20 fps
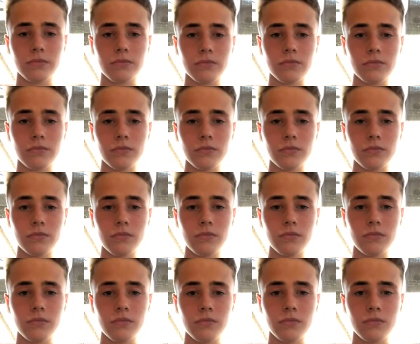
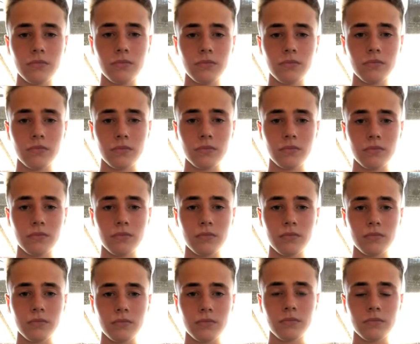
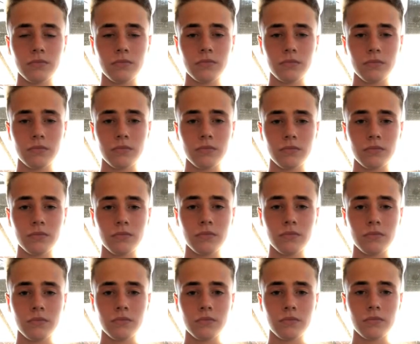
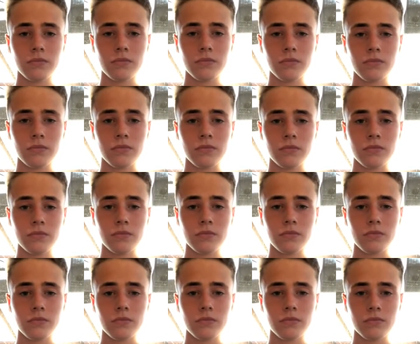
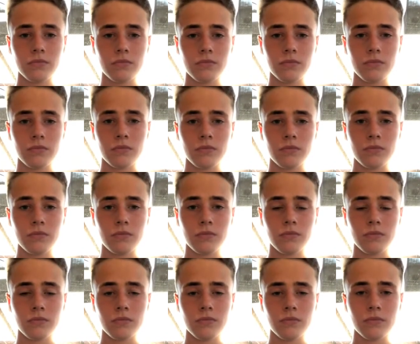
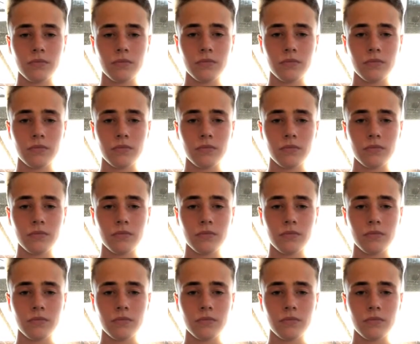(not speaking)